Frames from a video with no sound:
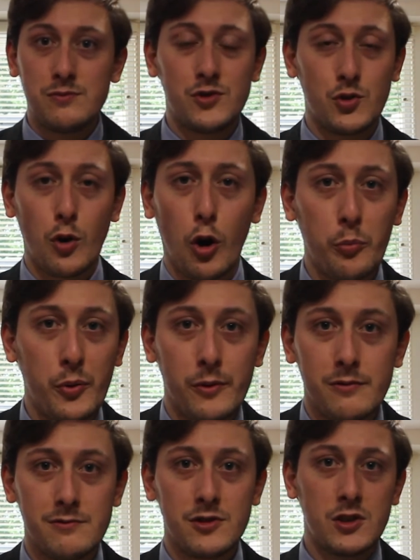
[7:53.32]
drop,
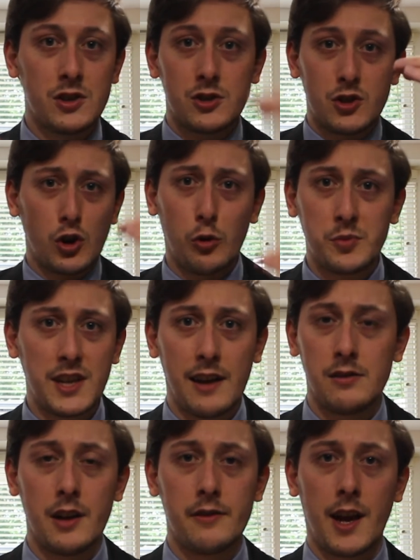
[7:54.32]
just drop
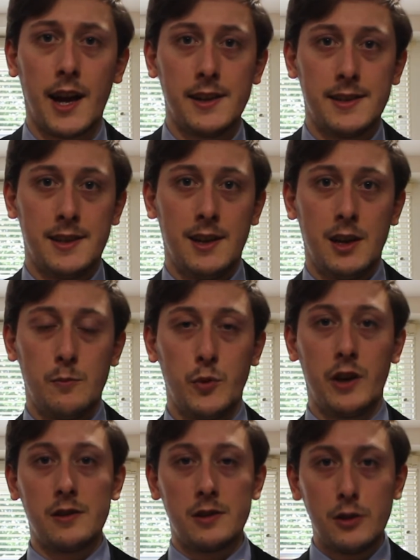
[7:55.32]
down like that
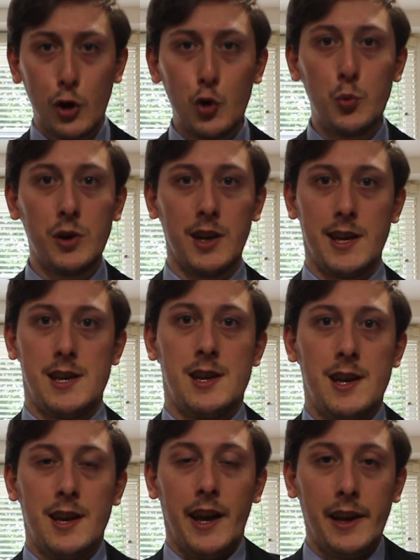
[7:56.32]
because nobody
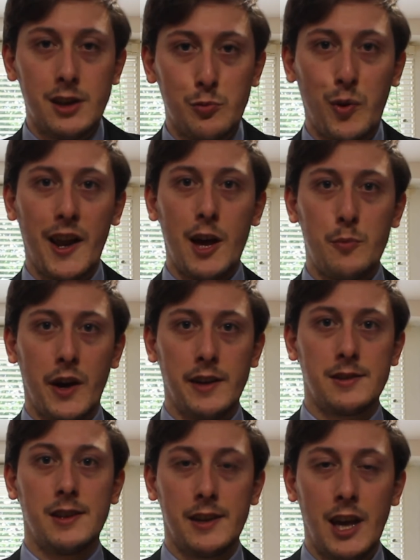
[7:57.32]
in the player base
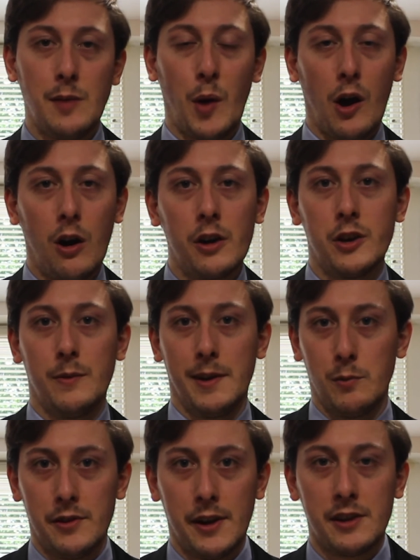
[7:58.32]
can keep arguing
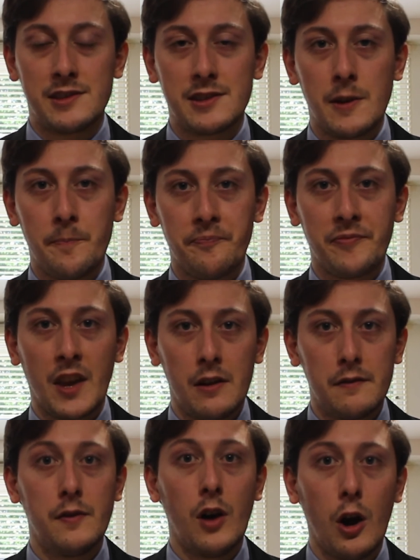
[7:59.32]
with us
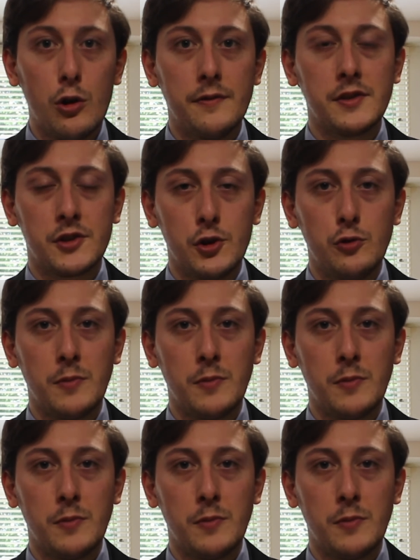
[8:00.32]
for over two